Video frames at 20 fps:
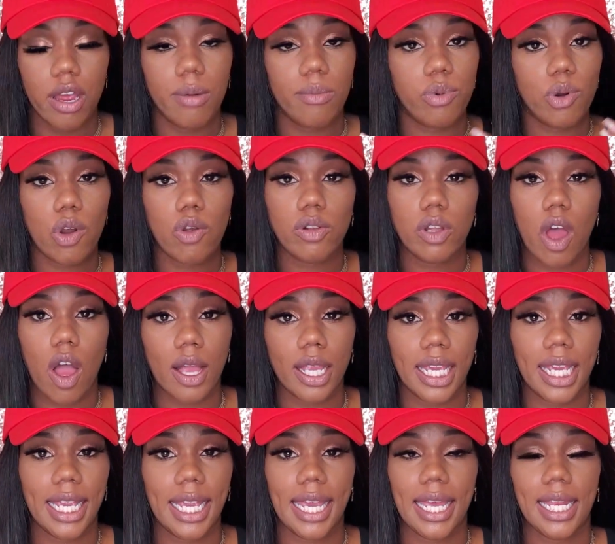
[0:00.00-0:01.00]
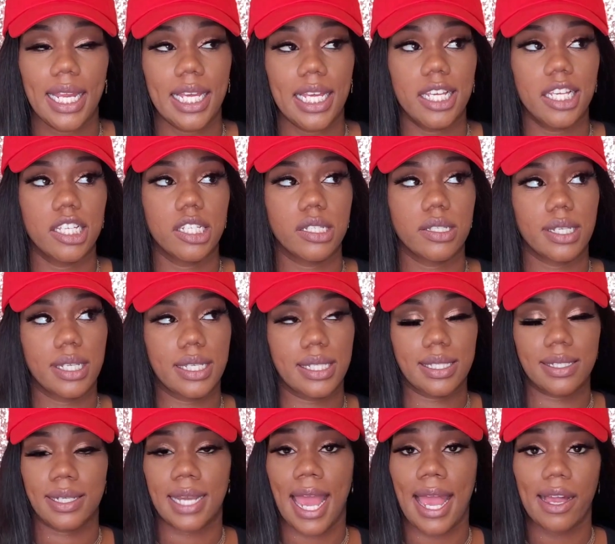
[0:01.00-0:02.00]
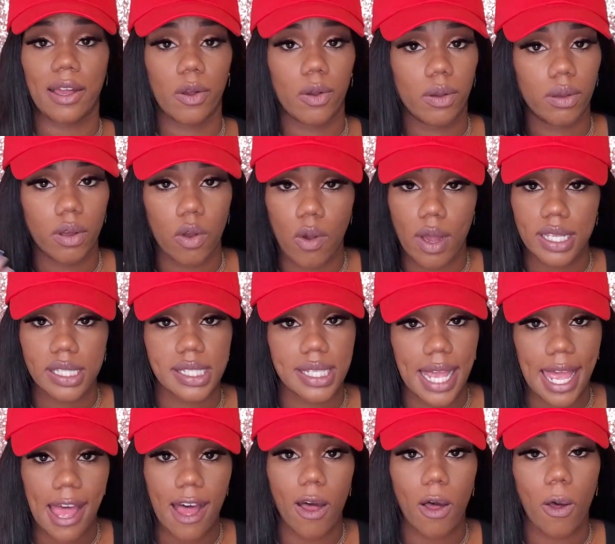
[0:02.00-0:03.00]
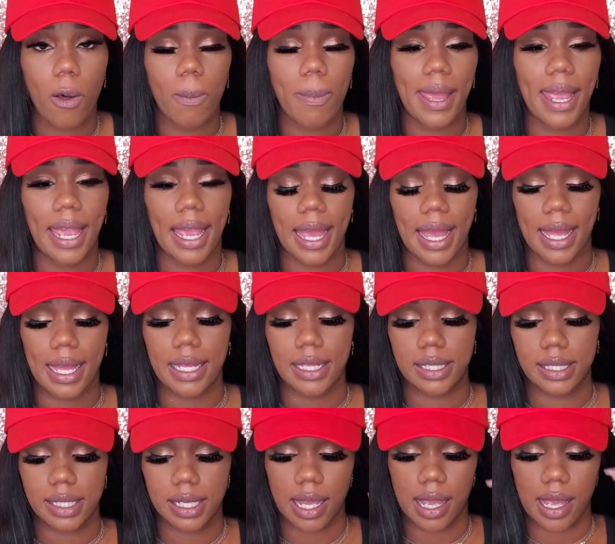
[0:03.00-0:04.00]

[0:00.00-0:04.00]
Prolonging it is just not going to help. And